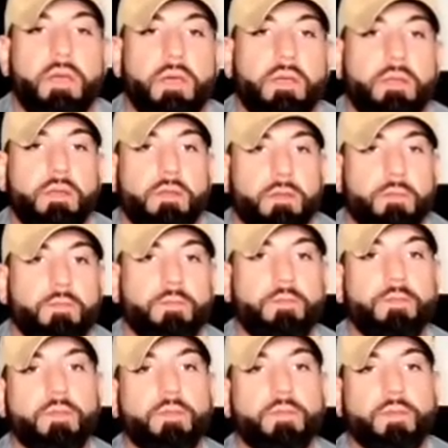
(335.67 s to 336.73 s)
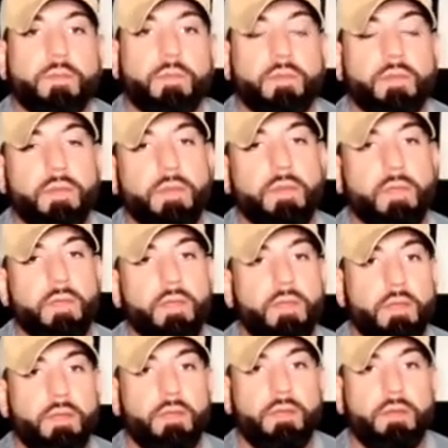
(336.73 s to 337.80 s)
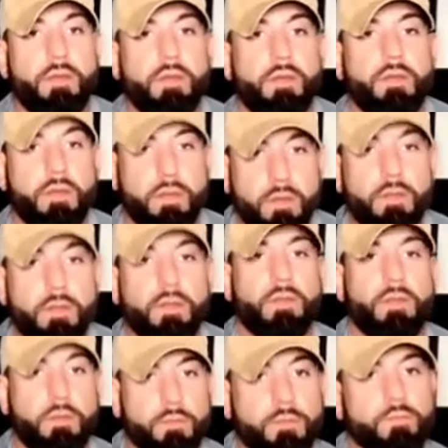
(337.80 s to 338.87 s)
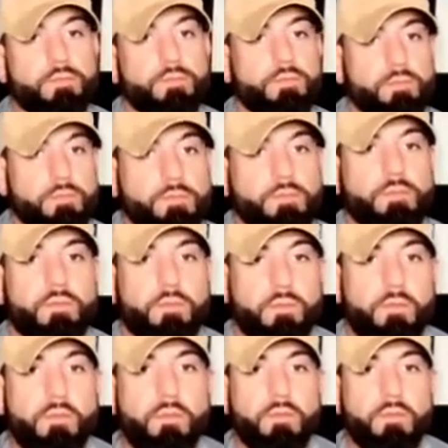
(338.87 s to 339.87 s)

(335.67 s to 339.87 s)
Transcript: teenage years, then I started finding out, that it's hereditary.